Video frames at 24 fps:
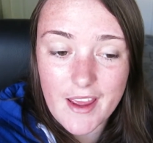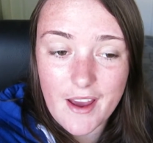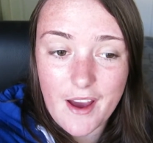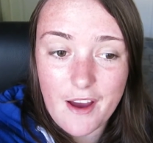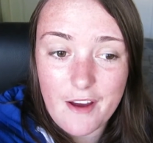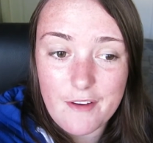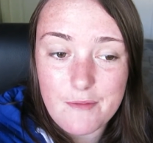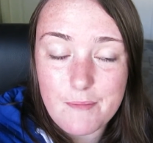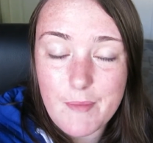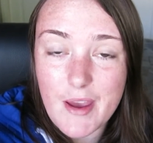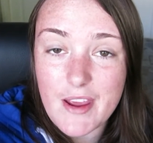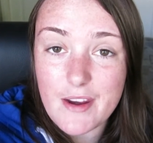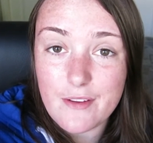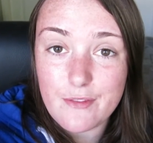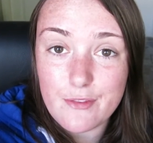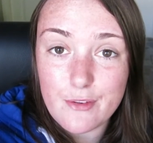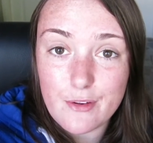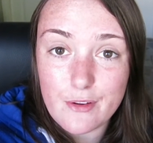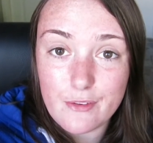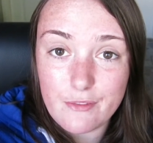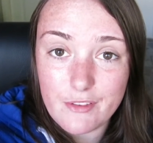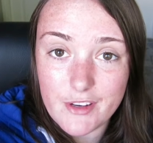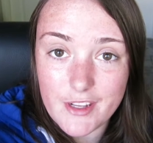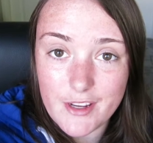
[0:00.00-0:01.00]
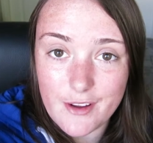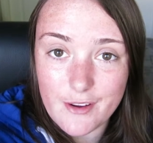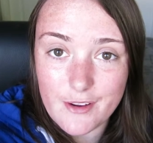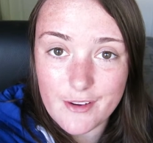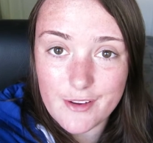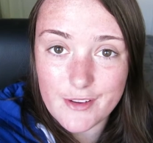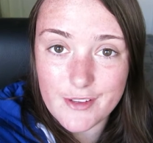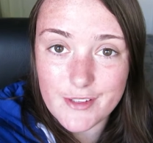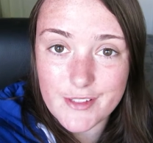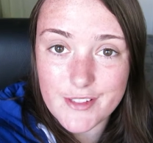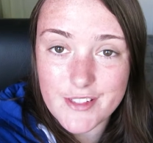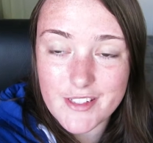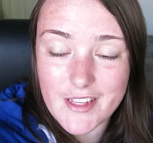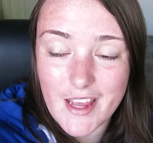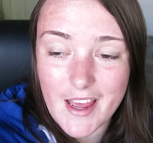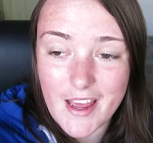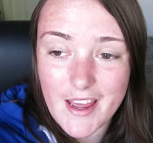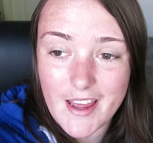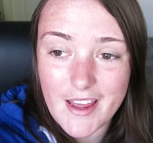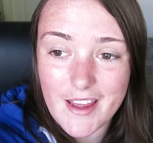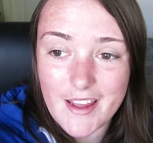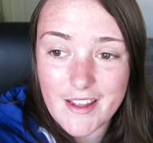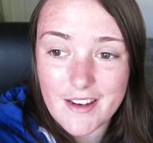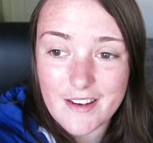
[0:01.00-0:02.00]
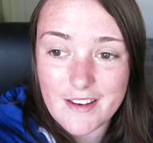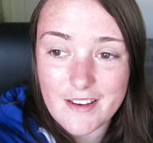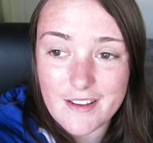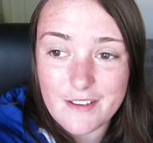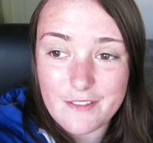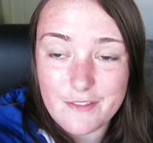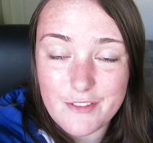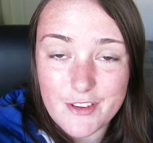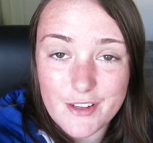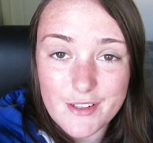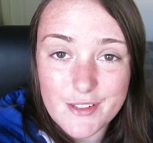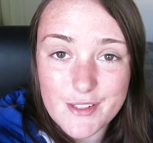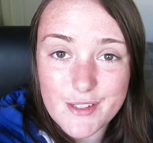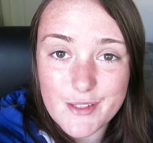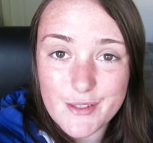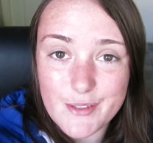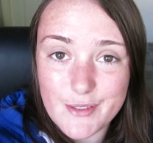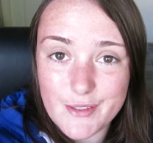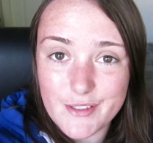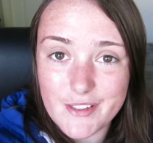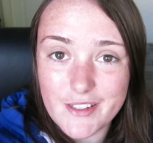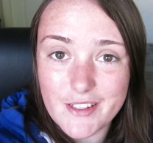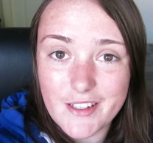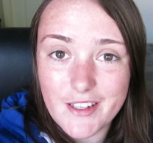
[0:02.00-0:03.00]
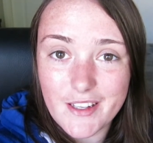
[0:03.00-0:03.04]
I've made a few videos and it feels good.